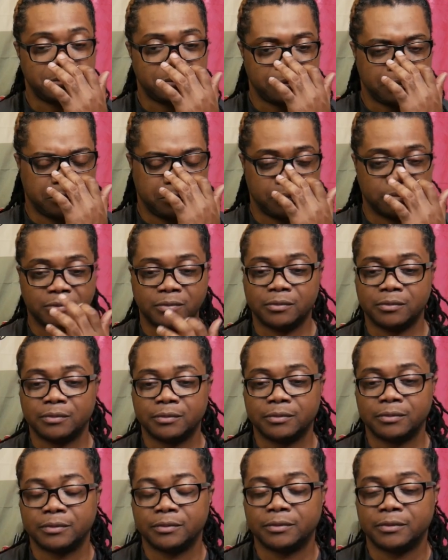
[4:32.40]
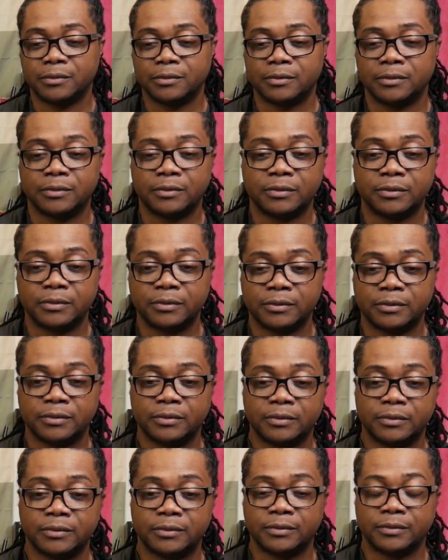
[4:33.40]

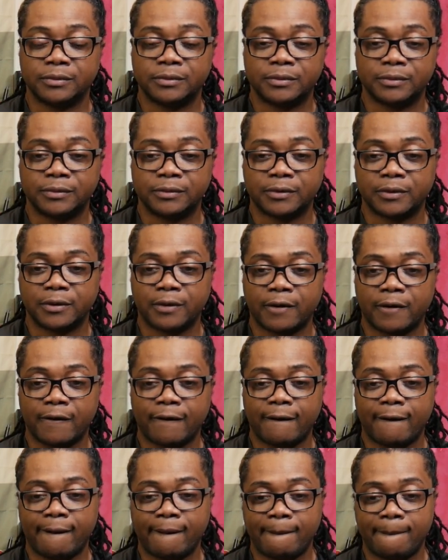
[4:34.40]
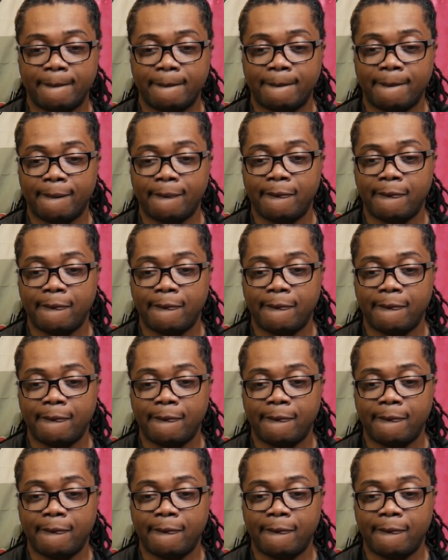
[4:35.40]
(silent)